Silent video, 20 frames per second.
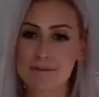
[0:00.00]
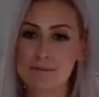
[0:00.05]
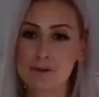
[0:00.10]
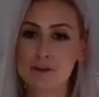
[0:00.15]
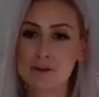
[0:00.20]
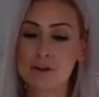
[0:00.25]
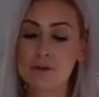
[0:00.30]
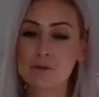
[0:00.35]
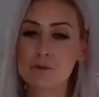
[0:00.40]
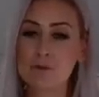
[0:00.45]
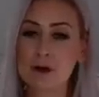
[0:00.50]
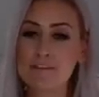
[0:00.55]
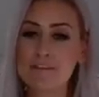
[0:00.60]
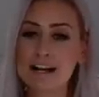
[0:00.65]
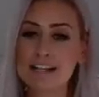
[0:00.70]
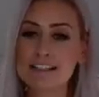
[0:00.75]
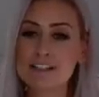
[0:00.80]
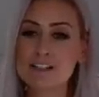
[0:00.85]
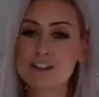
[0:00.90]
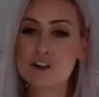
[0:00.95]
You know, I've
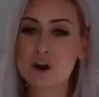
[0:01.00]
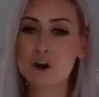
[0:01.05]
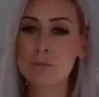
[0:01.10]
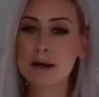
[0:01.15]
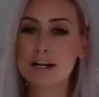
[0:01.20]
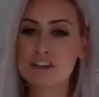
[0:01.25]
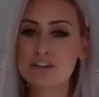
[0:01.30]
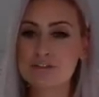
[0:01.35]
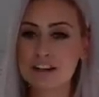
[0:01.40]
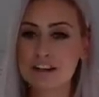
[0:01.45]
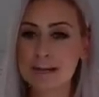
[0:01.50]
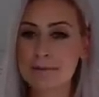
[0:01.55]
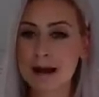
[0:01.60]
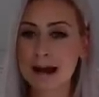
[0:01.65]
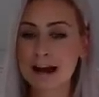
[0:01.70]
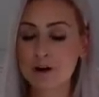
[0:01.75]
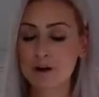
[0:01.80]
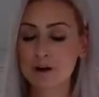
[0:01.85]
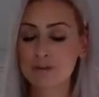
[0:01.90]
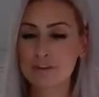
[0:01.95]
had so much
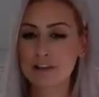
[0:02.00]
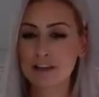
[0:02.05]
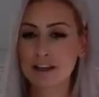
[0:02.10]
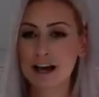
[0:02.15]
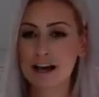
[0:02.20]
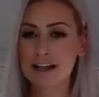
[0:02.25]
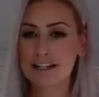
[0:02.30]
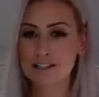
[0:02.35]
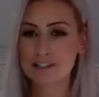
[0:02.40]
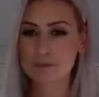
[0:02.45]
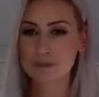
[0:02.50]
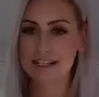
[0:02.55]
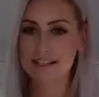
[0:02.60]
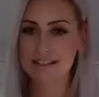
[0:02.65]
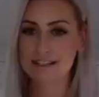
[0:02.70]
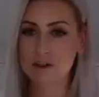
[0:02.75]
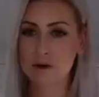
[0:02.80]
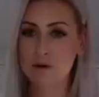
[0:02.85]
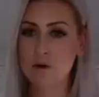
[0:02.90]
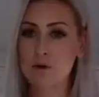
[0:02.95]
feedback over last week's
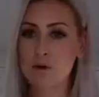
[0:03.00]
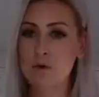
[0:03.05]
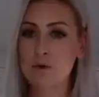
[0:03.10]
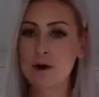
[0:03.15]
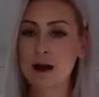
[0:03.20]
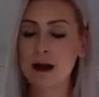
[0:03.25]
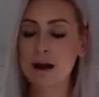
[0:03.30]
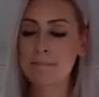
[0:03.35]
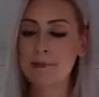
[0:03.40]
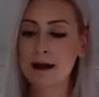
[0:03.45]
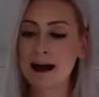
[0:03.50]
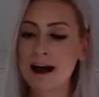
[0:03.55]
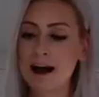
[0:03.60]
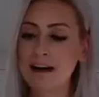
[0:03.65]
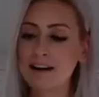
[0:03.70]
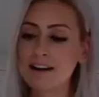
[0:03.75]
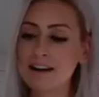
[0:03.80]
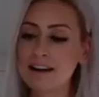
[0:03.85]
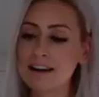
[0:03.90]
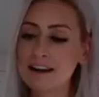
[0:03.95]
call about
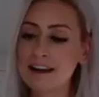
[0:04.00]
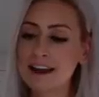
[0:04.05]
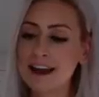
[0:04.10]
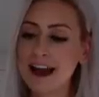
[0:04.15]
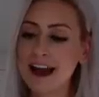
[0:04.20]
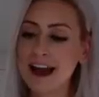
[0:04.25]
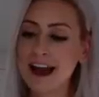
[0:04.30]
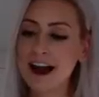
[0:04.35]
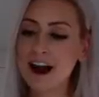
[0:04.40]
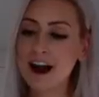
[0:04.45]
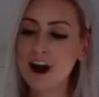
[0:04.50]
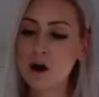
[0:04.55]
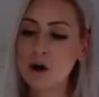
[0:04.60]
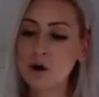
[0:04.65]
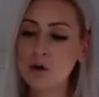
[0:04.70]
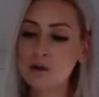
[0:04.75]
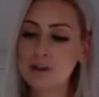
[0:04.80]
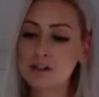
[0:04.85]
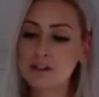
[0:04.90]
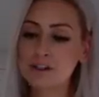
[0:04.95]

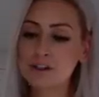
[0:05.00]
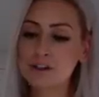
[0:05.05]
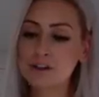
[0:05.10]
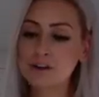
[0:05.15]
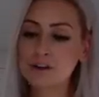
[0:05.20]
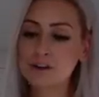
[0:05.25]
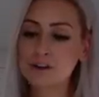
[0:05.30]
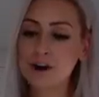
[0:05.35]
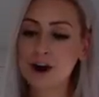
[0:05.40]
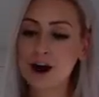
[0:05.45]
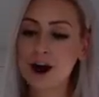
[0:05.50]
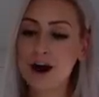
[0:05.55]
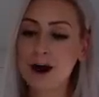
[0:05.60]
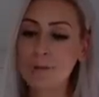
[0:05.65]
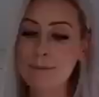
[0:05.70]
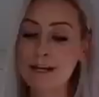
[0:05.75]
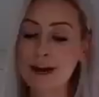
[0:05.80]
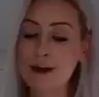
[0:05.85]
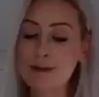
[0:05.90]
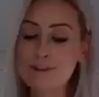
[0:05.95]
how, you know, I
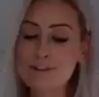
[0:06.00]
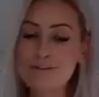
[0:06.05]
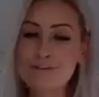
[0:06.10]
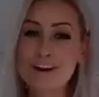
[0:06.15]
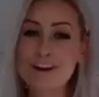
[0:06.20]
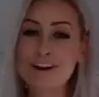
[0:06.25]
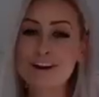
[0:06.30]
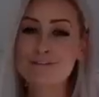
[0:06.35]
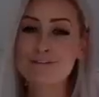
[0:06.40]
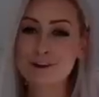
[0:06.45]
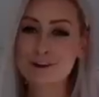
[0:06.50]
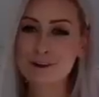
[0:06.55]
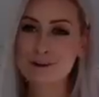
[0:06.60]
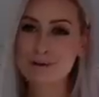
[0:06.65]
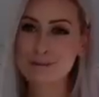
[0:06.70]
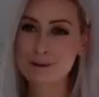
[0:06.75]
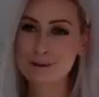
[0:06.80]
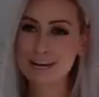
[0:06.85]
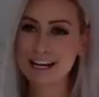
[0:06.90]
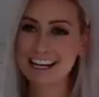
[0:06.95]
mean, I was very
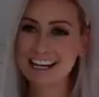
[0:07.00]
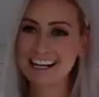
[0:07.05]
vulnerable.